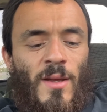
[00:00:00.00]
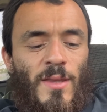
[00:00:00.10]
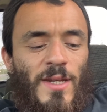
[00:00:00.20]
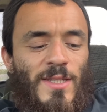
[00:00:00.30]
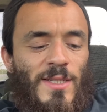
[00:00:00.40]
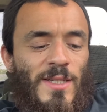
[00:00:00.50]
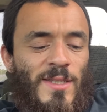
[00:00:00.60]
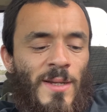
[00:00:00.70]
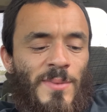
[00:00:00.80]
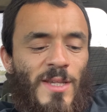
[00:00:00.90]
the deceased
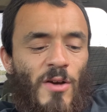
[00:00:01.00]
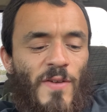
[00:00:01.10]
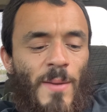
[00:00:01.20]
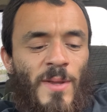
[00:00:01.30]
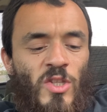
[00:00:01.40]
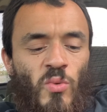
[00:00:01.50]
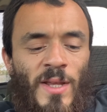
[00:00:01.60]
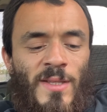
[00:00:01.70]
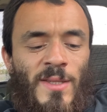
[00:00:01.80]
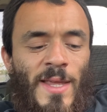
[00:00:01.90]
and himself had been
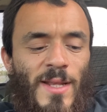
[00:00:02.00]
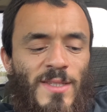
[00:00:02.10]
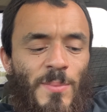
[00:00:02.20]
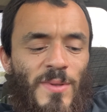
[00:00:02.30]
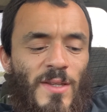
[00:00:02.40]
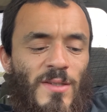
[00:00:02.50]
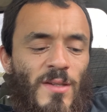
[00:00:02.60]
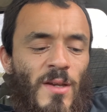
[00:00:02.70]
twins and that sympathies